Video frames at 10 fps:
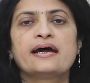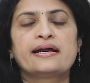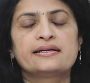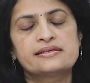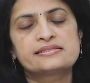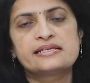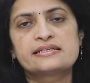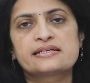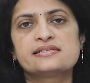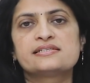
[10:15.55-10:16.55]
and thus
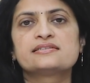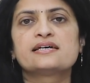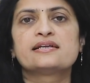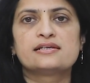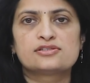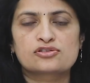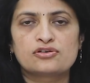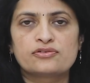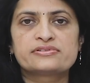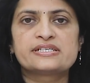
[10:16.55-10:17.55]
increasing the risk
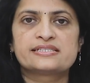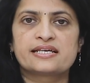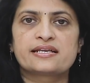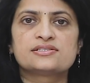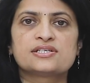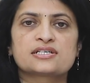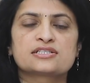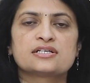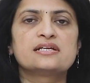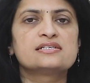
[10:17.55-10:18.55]
of cesarean
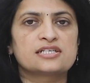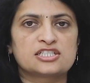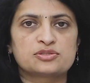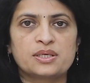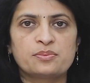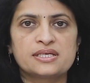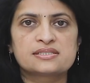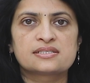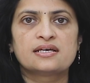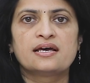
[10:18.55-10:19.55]
section in such
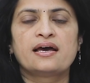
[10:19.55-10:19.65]
babies.